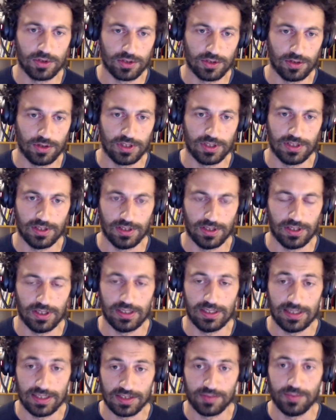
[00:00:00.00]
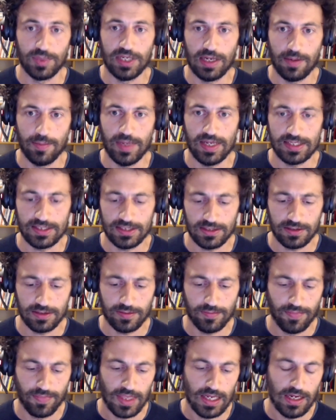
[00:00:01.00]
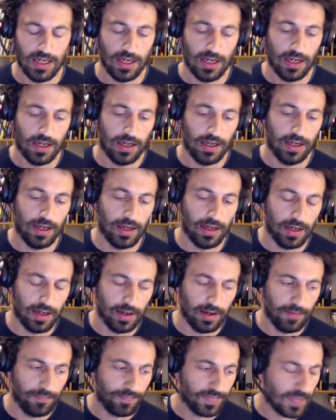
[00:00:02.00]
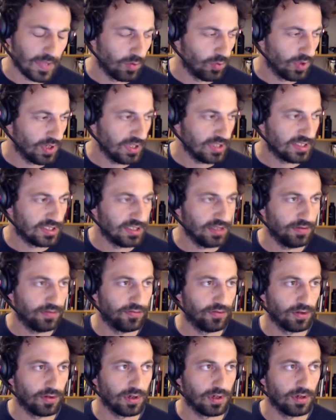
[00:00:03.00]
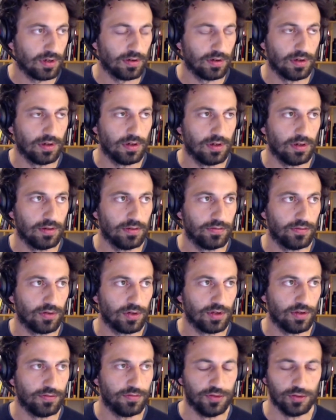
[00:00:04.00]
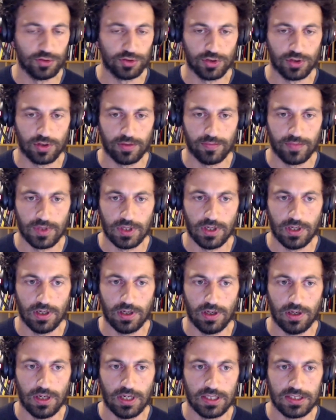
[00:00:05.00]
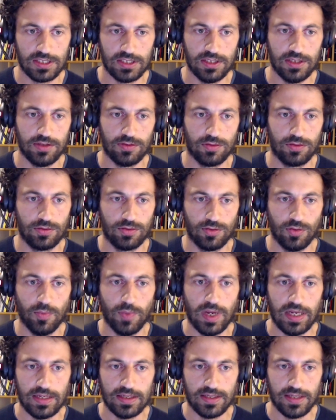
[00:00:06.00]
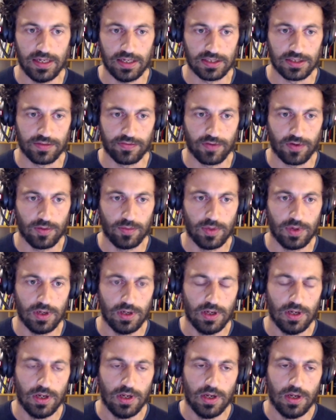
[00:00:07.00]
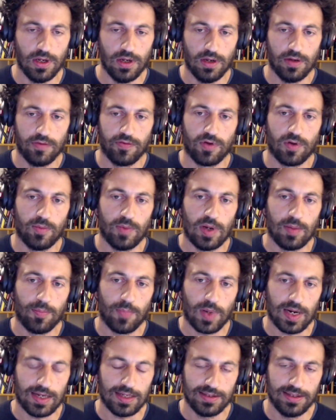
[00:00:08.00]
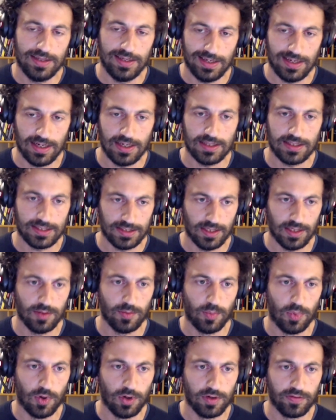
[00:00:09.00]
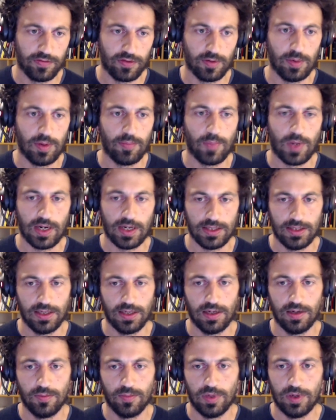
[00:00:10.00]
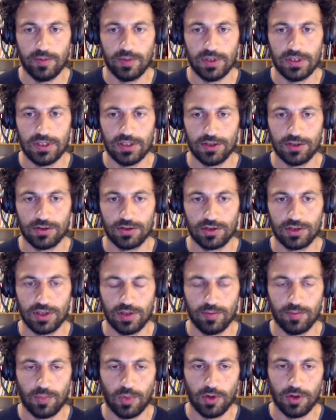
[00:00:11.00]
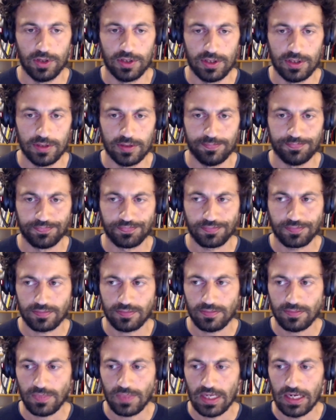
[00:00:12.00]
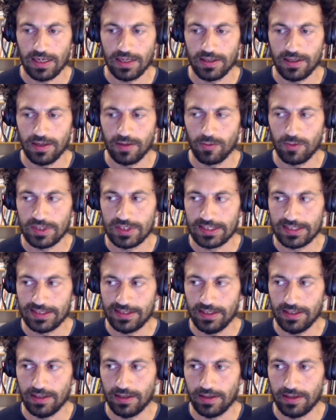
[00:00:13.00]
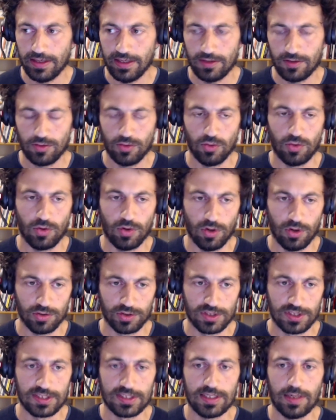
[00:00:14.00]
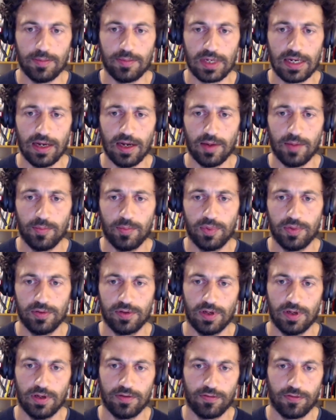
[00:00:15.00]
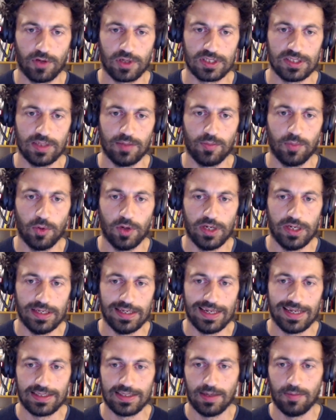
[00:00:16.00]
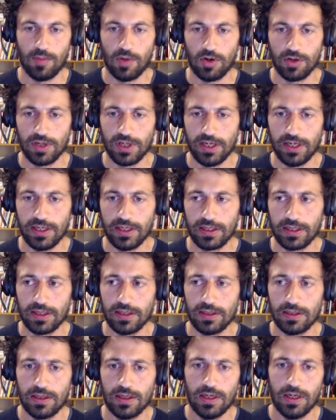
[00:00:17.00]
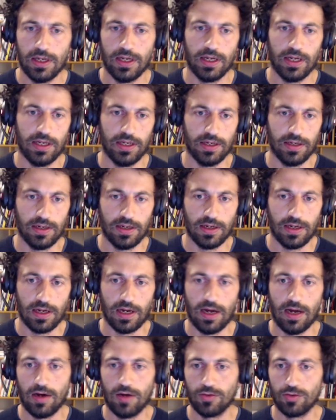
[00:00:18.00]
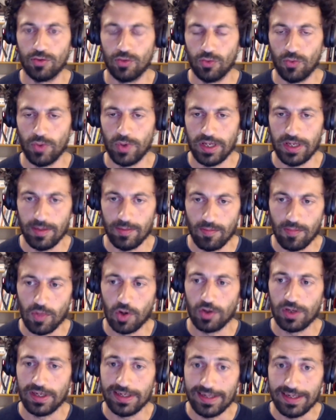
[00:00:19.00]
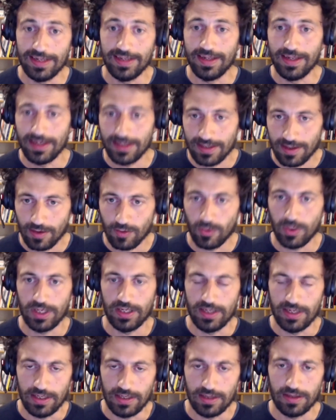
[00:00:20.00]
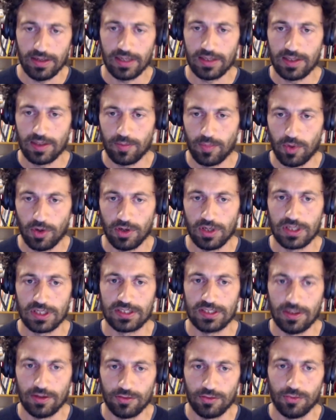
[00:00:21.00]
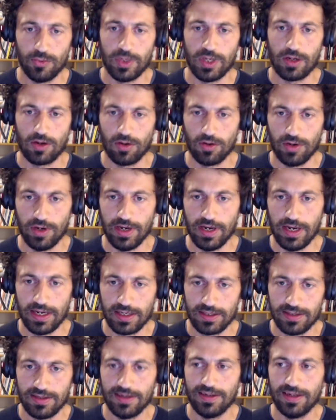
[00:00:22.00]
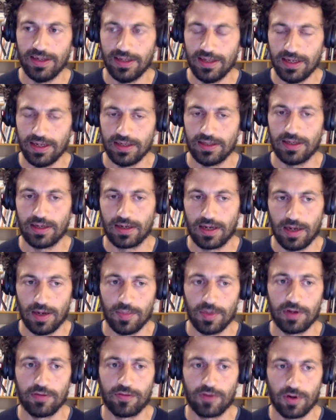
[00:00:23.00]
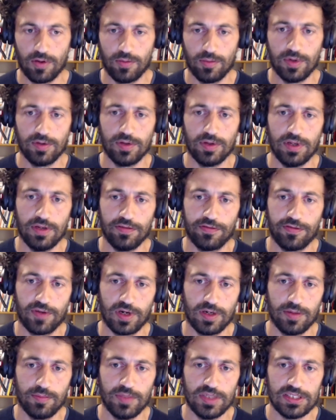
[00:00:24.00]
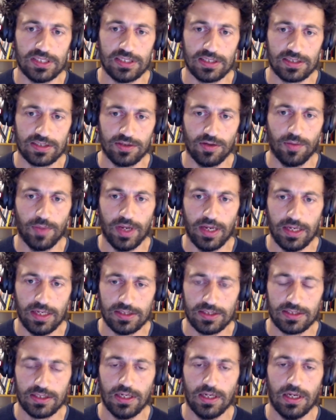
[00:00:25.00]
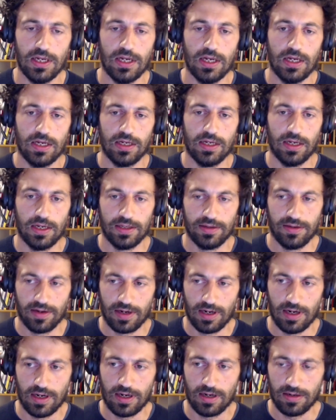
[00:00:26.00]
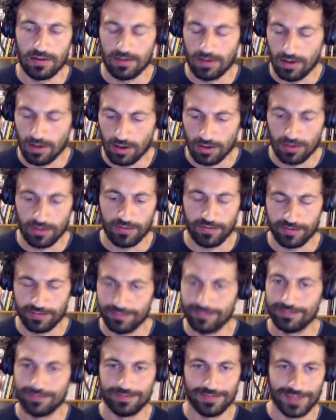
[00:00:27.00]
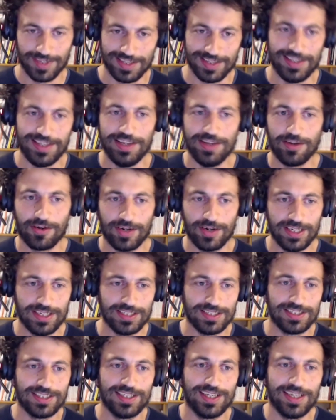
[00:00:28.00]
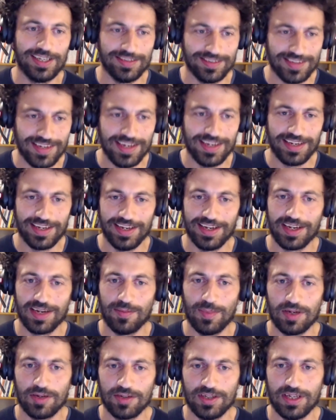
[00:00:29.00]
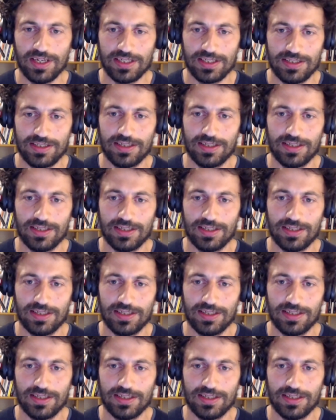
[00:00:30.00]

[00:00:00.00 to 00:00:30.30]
So it has been amazing. What I see for the future, I see two main things. From a practical standpoint, from a practical implementation standpoint, I think we still need to close some gap, for example, in data modeling, and how do we model the data within data products? How do we connect the data coming from different business domains? There are a lot of theories and thinking about that.